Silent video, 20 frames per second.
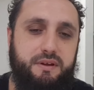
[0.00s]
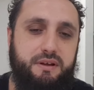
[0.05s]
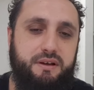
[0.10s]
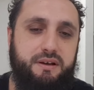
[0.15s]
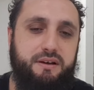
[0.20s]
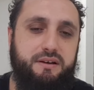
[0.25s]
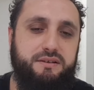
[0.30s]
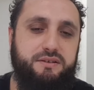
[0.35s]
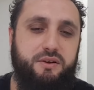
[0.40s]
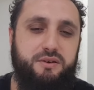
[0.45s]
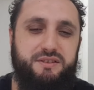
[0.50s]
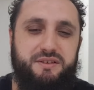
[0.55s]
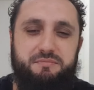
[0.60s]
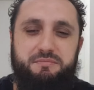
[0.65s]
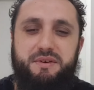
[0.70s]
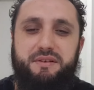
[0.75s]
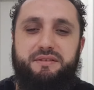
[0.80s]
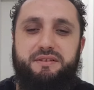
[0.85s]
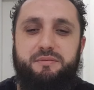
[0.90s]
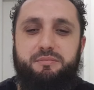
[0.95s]
Okay, so it's a
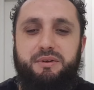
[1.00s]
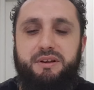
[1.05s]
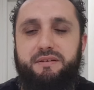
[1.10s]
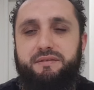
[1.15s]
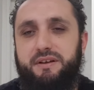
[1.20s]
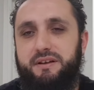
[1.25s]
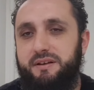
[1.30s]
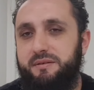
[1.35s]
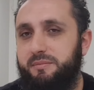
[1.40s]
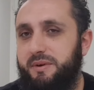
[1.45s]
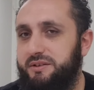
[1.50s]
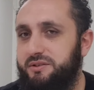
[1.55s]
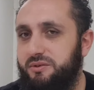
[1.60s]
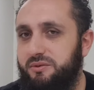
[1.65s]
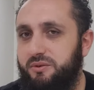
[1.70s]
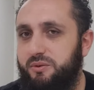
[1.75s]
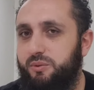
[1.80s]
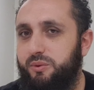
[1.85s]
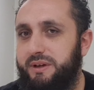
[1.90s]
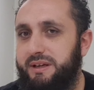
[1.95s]
myth to believe that it makes
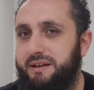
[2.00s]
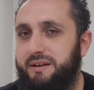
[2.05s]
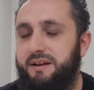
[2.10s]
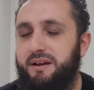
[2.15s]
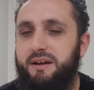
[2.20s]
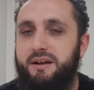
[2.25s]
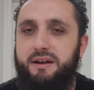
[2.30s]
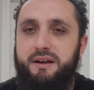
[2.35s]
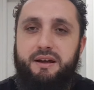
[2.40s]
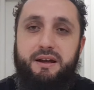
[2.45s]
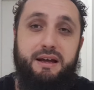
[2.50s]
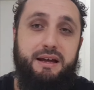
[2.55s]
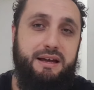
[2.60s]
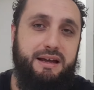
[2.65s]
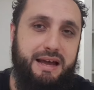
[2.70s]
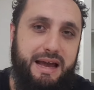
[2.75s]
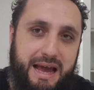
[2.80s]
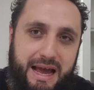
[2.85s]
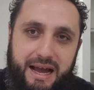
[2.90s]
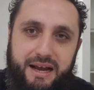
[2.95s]
you look weak.
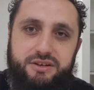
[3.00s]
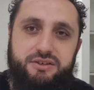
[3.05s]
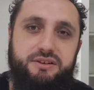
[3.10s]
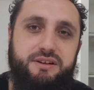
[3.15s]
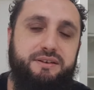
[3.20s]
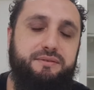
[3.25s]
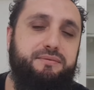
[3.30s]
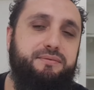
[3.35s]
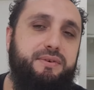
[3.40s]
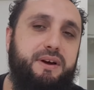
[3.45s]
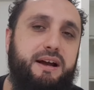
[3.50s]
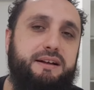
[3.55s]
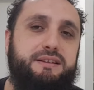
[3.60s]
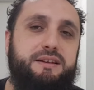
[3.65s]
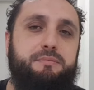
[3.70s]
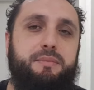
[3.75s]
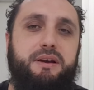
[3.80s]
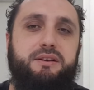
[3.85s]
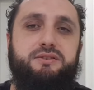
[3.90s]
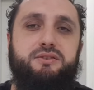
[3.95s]
Actually, in fact,
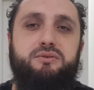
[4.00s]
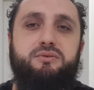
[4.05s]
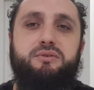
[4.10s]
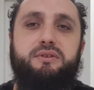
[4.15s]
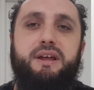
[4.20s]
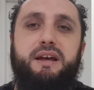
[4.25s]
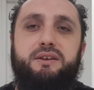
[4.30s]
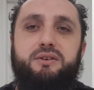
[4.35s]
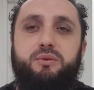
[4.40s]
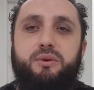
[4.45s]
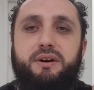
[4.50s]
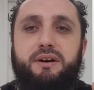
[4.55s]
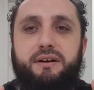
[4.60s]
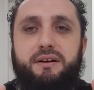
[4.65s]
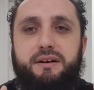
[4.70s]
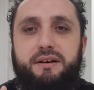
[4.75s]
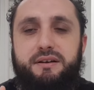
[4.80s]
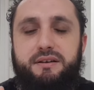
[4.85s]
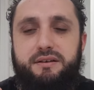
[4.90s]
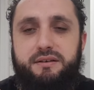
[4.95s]
it makes you look that
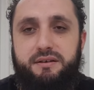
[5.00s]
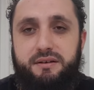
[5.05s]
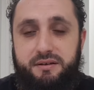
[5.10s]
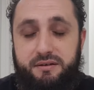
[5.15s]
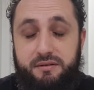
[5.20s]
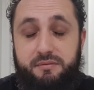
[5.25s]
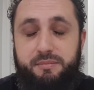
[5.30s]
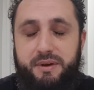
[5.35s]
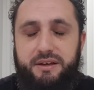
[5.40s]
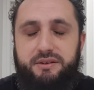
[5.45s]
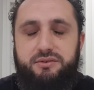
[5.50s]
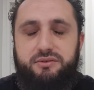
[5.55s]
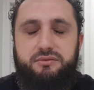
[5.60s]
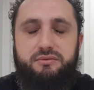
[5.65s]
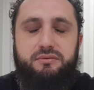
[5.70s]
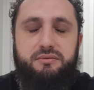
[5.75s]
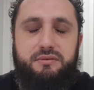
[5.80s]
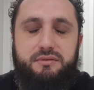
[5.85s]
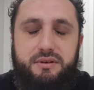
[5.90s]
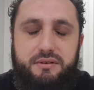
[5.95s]
it makes
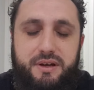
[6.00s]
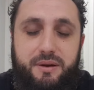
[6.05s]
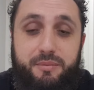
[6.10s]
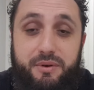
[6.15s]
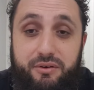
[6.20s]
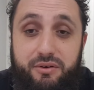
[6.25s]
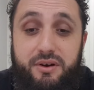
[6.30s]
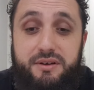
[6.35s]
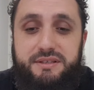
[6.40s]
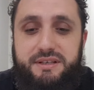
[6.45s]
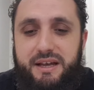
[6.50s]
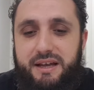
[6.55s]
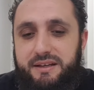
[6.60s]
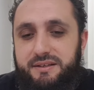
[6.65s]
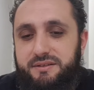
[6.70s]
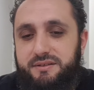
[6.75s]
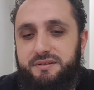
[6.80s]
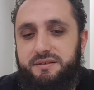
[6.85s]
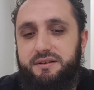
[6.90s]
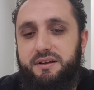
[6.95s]
you come across
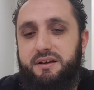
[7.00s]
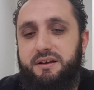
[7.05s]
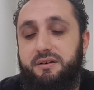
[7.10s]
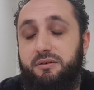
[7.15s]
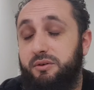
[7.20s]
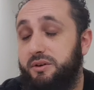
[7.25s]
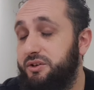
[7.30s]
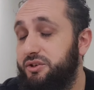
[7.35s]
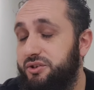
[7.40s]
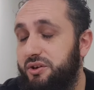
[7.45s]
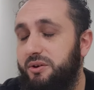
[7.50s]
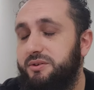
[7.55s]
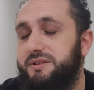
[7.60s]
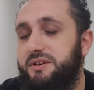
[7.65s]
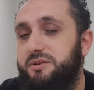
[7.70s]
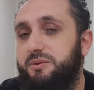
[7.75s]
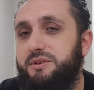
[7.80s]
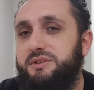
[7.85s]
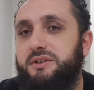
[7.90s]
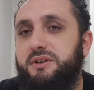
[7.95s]
as, or it shows
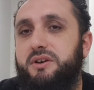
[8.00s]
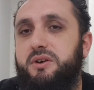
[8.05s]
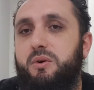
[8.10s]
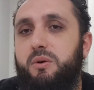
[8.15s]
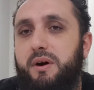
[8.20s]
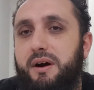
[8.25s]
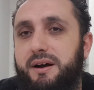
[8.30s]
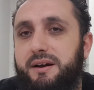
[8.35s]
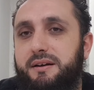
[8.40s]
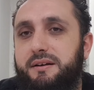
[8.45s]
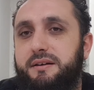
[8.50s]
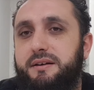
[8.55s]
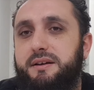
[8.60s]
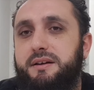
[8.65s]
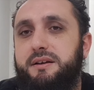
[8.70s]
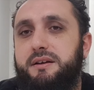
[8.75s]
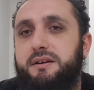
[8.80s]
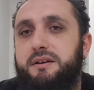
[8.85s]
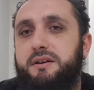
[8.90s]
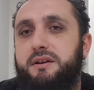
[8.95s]
that you are secure.
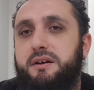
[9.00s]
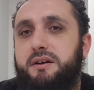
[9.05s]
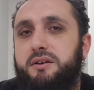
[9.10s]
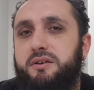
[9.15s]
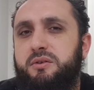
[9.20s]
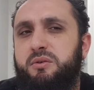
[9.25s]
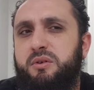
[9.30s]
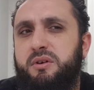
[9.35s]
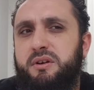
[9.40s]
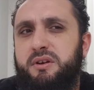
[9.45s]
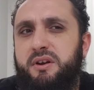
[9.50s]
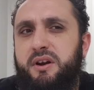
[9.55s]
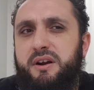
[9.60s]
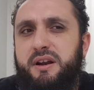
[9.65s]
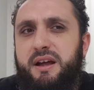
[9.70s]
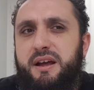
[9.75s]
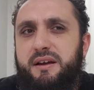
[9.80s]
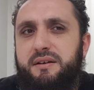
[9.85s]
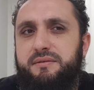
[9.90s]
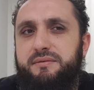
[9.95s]
You
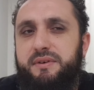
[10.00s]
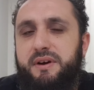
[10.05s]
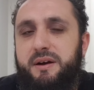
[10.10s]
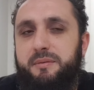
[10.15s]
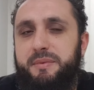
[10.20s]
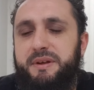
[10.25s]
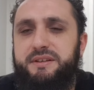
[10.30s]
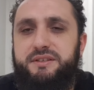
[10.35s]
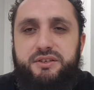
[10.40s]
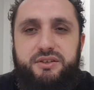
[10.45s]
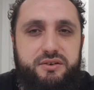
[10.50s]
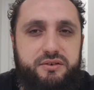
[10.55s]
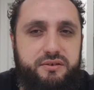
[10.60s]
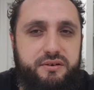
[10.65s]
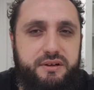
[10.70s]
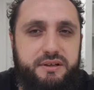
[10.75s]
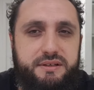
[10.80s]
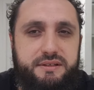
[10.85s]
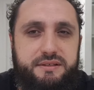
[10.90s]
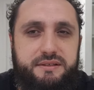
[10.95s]
don't have
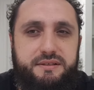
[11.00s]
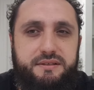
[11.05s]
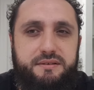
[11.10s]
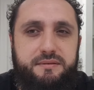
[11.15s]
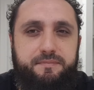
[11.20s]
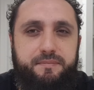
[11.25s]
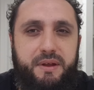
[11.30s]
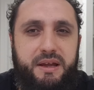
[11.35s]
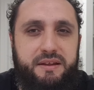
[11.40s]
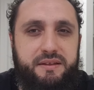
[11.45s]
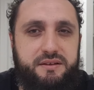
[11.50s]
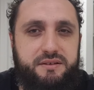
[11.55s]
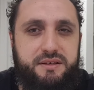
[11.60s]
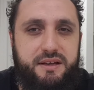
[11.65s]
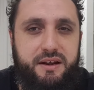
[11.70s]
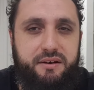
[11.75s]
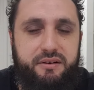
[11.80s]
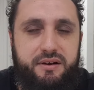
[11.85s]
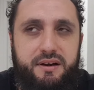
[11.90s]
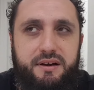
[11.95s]
insecurities in
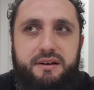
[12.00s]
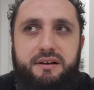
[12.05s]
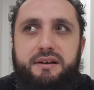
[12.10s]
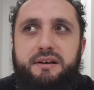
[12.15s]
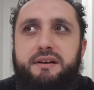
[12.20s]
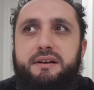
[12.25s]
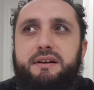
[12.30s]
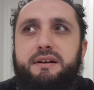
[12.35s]
this area,